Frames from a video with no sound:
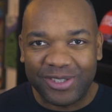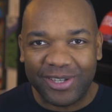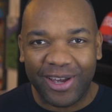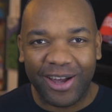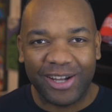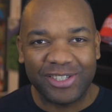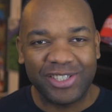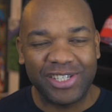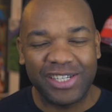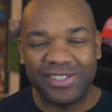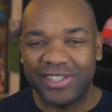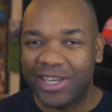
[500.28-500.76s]

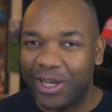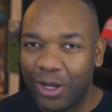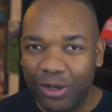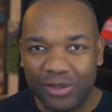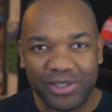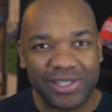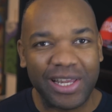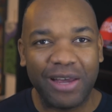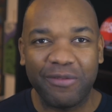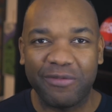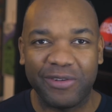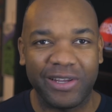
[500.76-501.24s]
touches. It
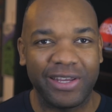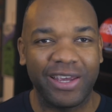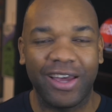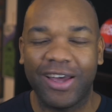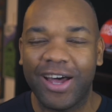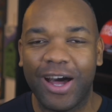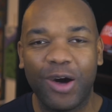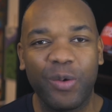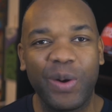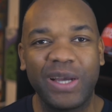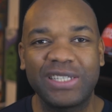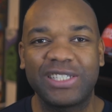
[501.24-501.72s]
looks lovely. I
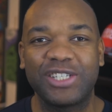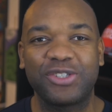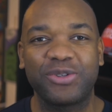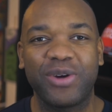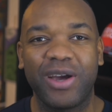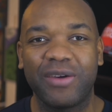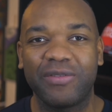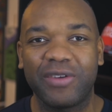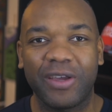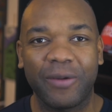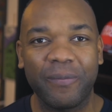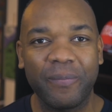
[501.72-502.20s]
can't wait to
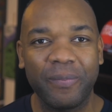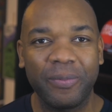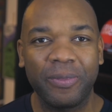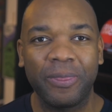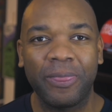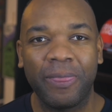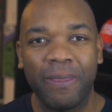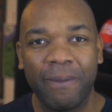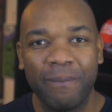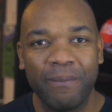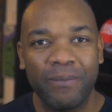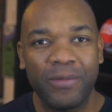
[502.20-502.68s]
drive it.
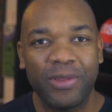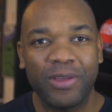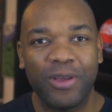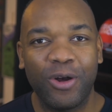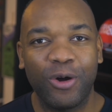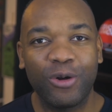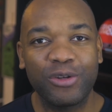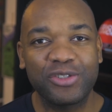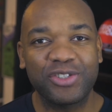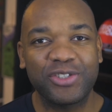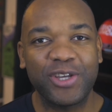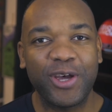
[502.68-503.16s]

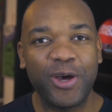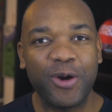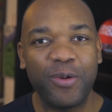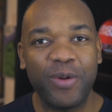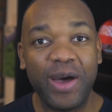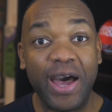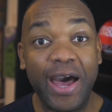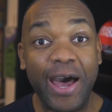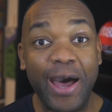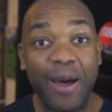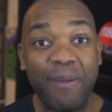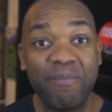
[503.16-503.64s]

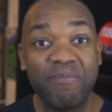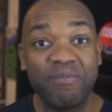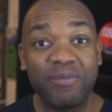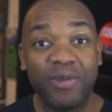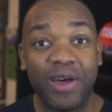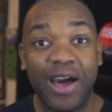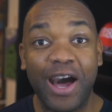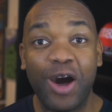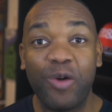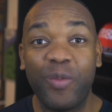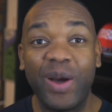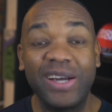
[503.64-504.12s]
Also,
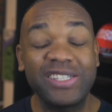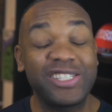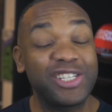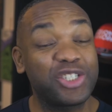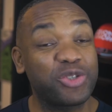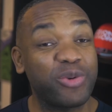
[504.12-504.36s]
can't wait to